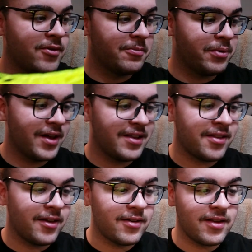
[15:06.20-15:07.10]
to place
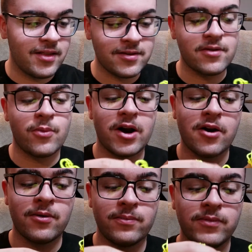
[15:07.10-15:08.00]
this, and this is
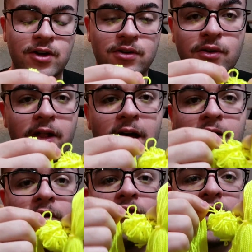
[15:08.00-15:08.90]
where you do like
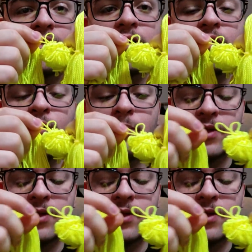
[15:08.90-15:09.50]
the fancy loop